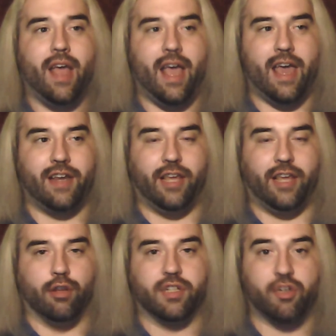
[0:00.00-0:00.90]
and he
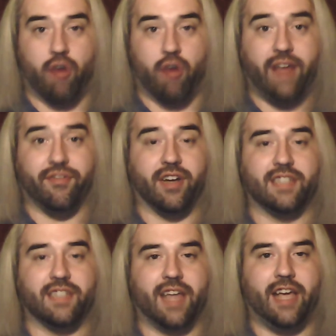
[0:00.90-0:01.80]
looks great for
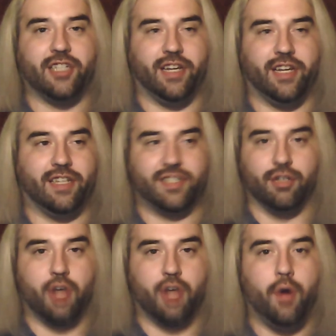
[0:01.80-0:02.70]
his age, and he's
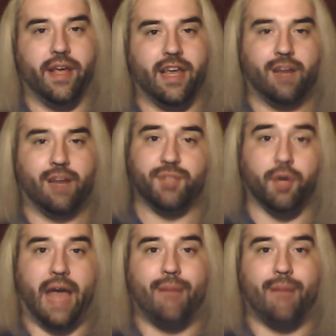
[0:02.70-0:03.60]
still going, and I'm
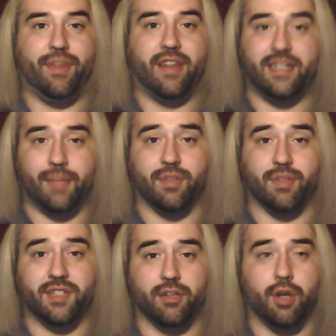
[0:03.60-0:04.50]
so happy that he's able
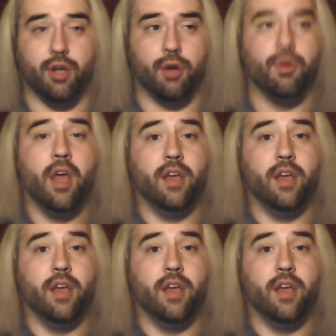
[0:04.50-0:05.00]
to still go.